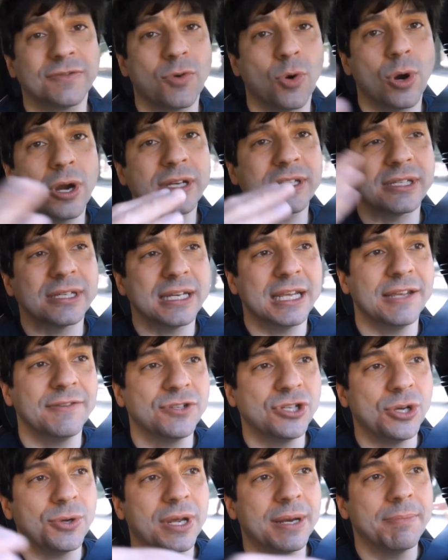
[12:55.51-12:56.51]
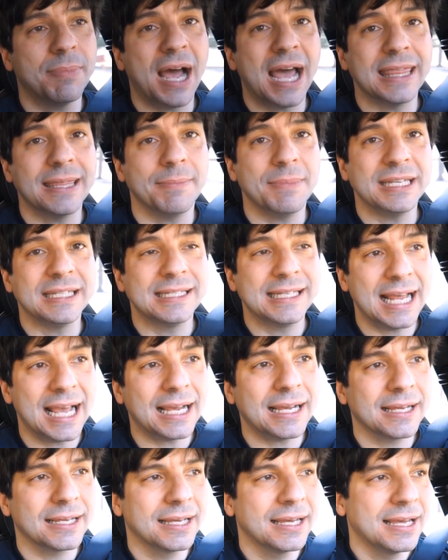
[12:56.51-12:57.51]
of course, is you could buy them in
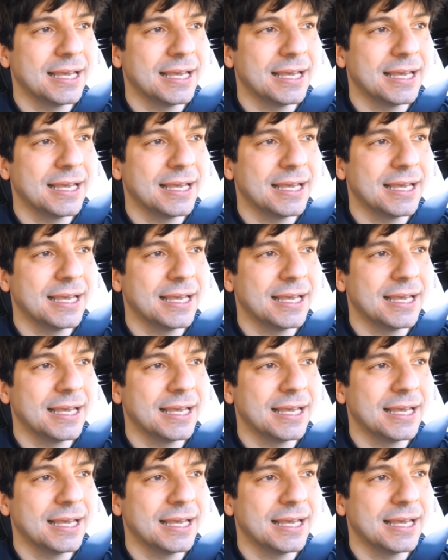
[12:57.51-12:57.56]
stick.